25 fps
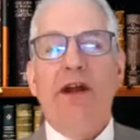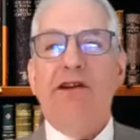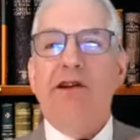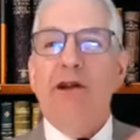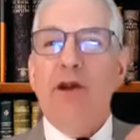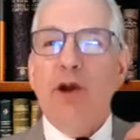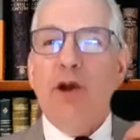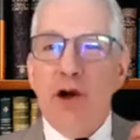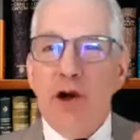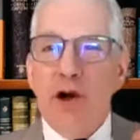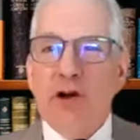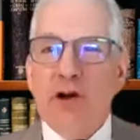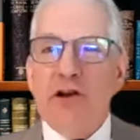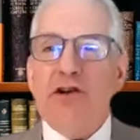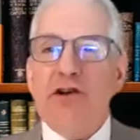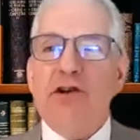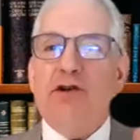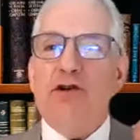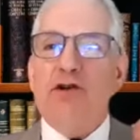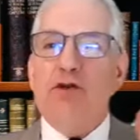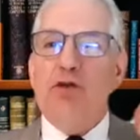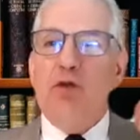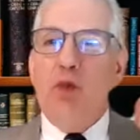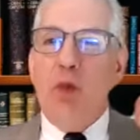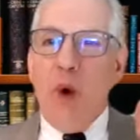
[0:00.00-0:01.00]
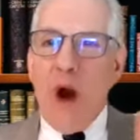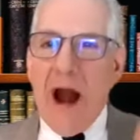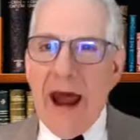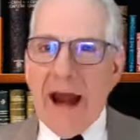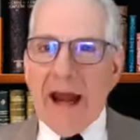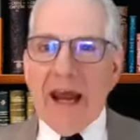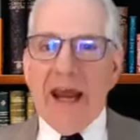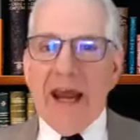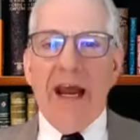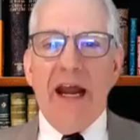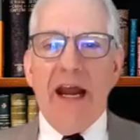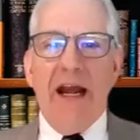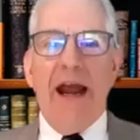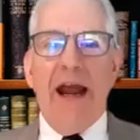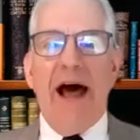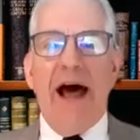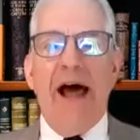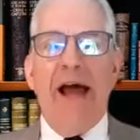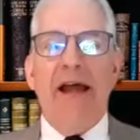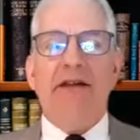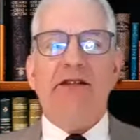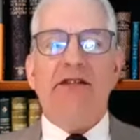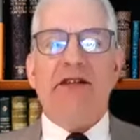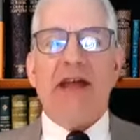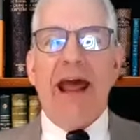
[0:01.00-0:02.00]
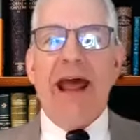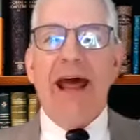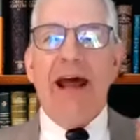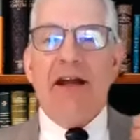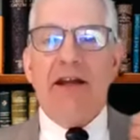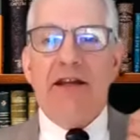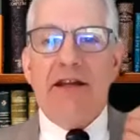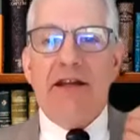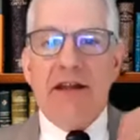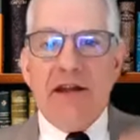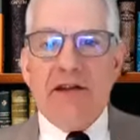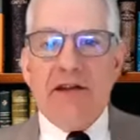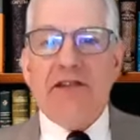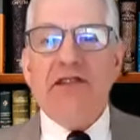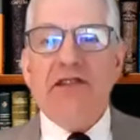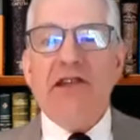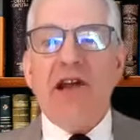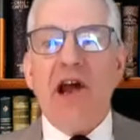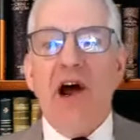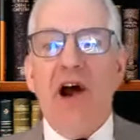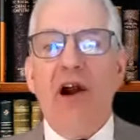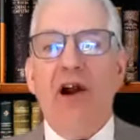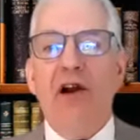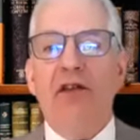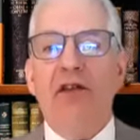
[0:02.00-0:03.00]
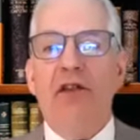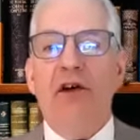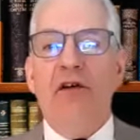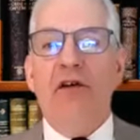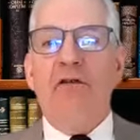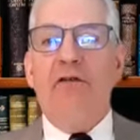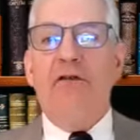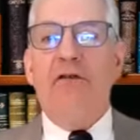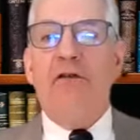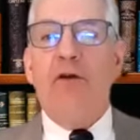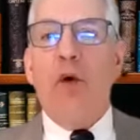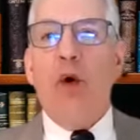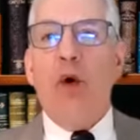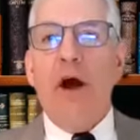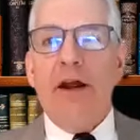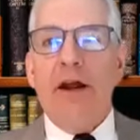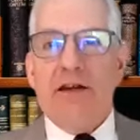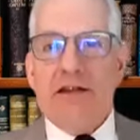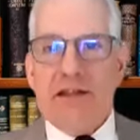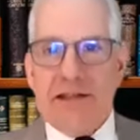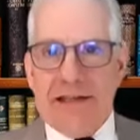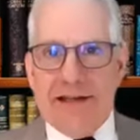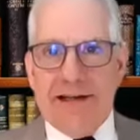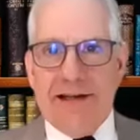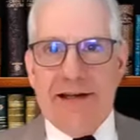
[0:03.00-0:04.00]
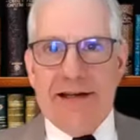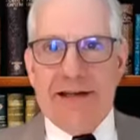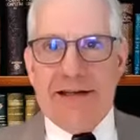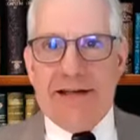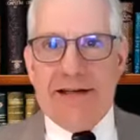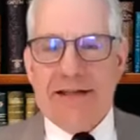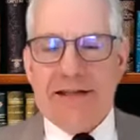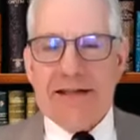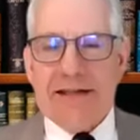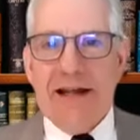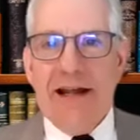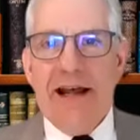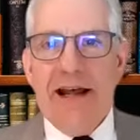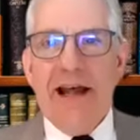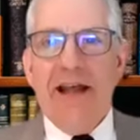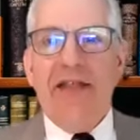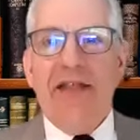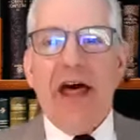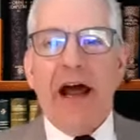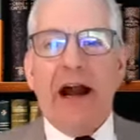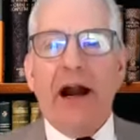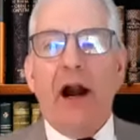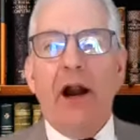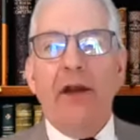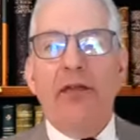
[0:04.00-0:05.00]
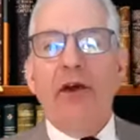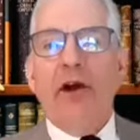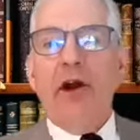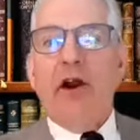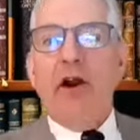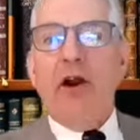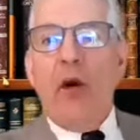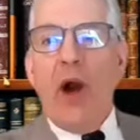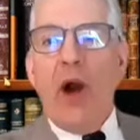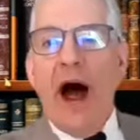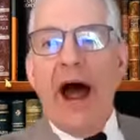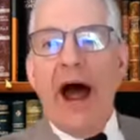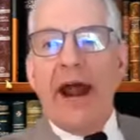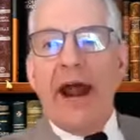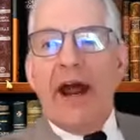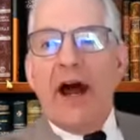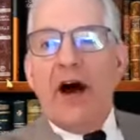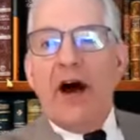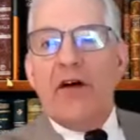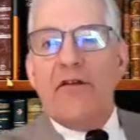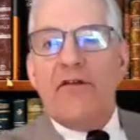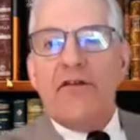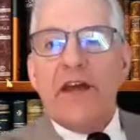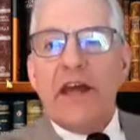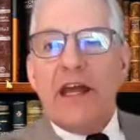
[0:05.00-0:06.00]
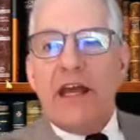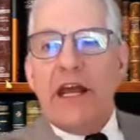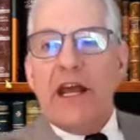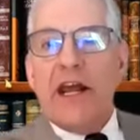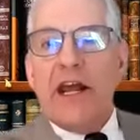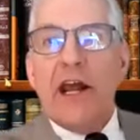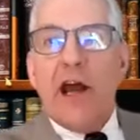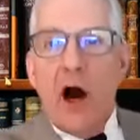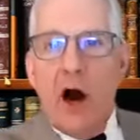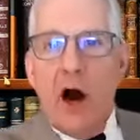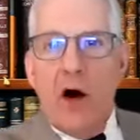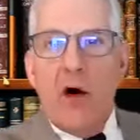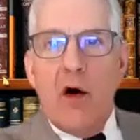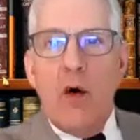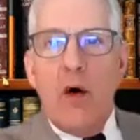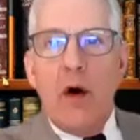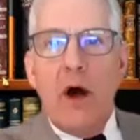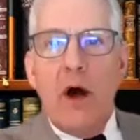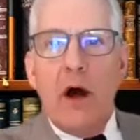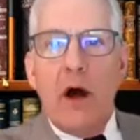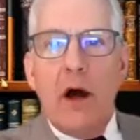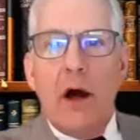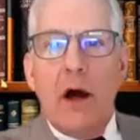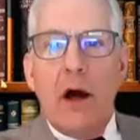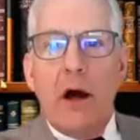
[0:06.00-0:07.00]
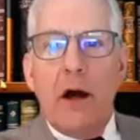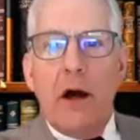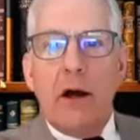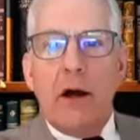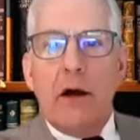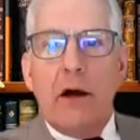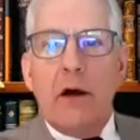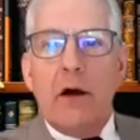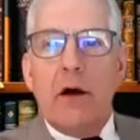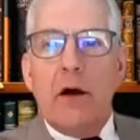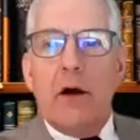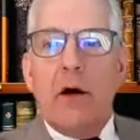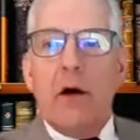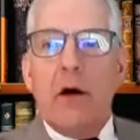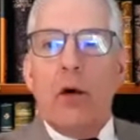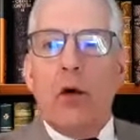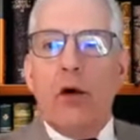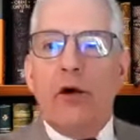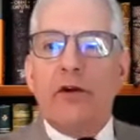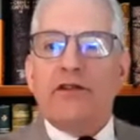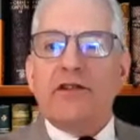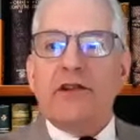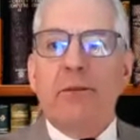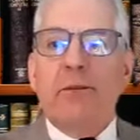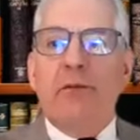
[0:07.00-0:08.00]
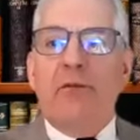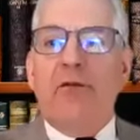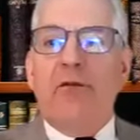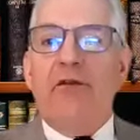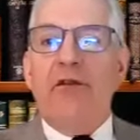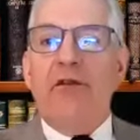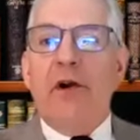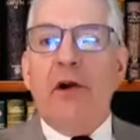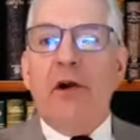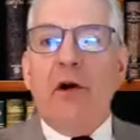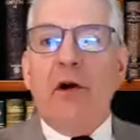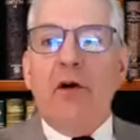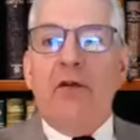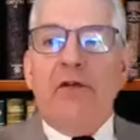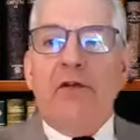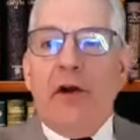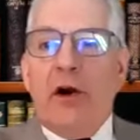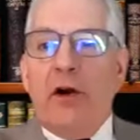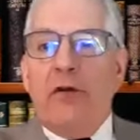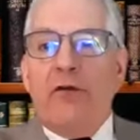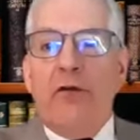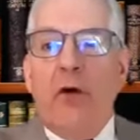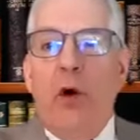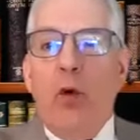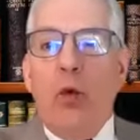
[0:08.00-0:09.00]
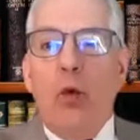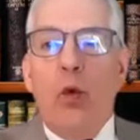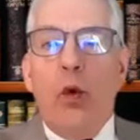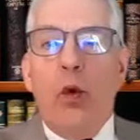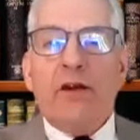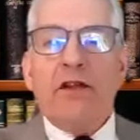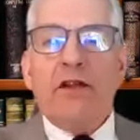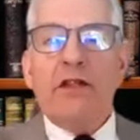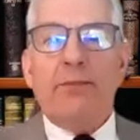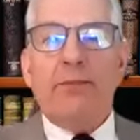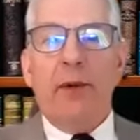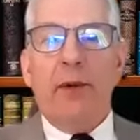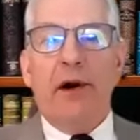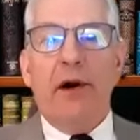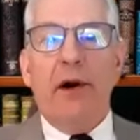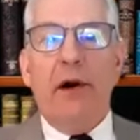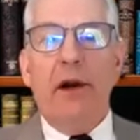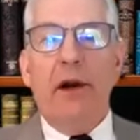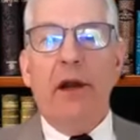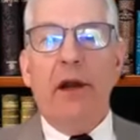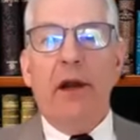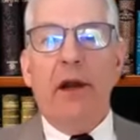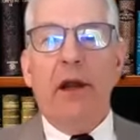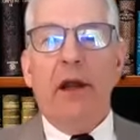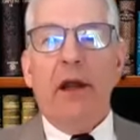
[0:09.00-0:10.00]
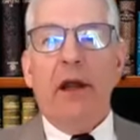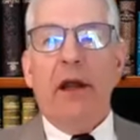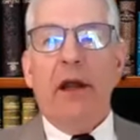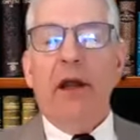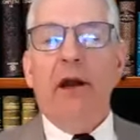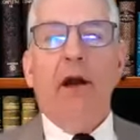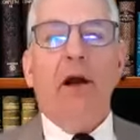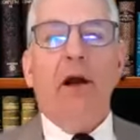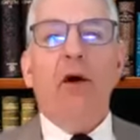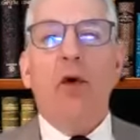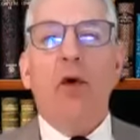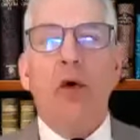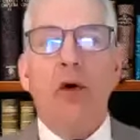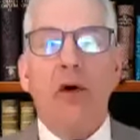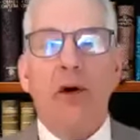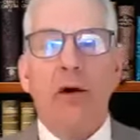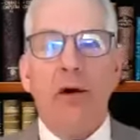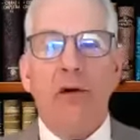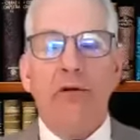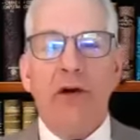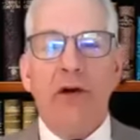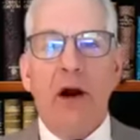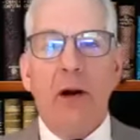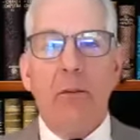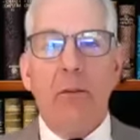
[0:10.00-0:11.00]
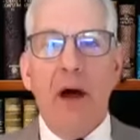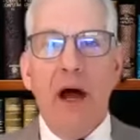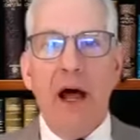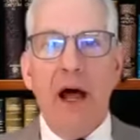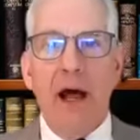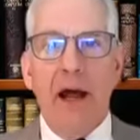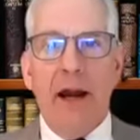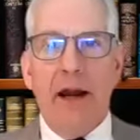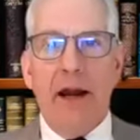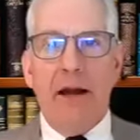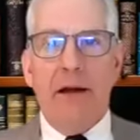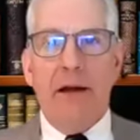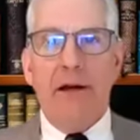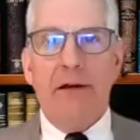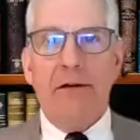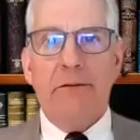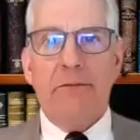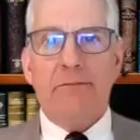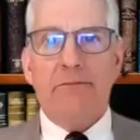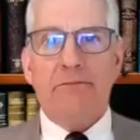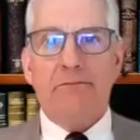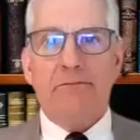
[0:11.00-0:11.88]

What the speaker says: We learn to recognize and discard the voices that are the cry of ego or some fearful whisper in a corner of our mind.